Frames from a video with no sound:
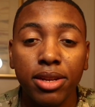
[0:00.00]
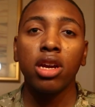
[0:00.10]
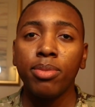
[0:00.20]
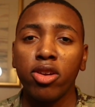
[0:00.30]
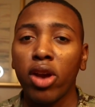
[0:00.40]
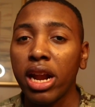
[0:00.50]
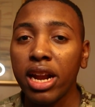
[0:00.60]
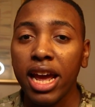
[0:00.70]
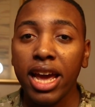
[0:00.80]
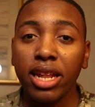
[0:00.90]
You're gonna be
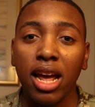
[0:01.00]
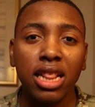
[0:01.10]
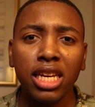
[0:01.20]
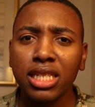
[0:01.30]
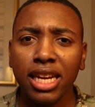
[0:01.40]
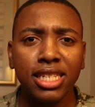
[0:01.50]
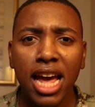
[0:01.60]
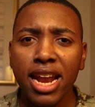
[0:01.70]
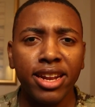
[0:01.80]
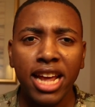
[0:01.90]
graded in at least like
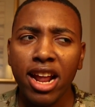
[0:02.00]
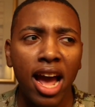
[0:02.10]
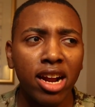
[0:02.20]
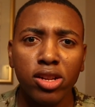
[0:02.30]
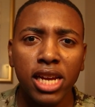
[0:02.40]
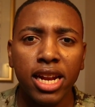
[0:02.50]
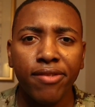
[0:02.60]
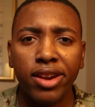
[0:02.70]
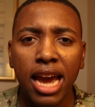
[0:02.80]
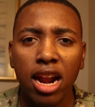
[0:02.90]
ten, ten, nine or ten
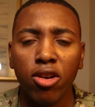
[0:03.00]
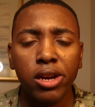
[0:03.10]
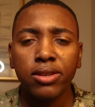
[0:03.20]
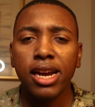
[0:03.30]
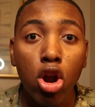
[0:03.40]
different categories, right?